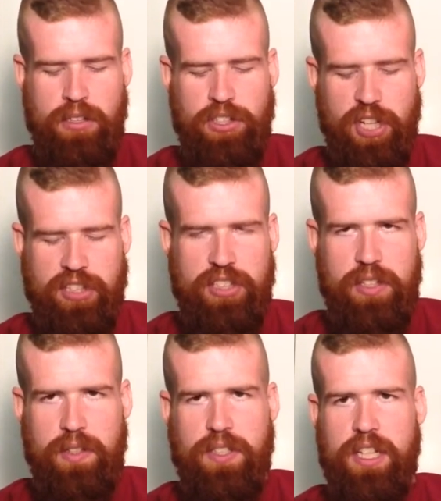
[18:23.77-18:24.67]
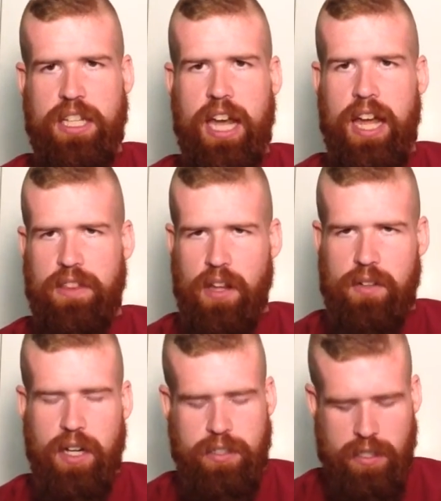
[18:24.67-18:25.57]
just till you see the other
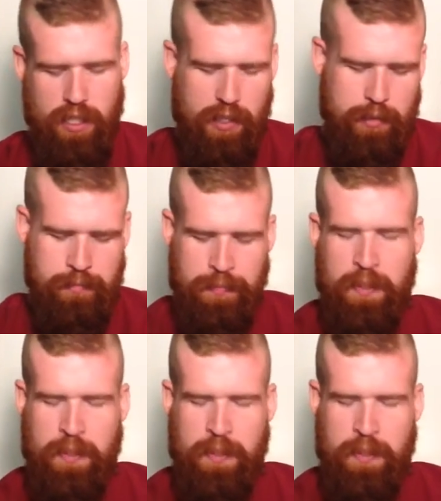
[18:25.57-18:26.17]
edge of the leather,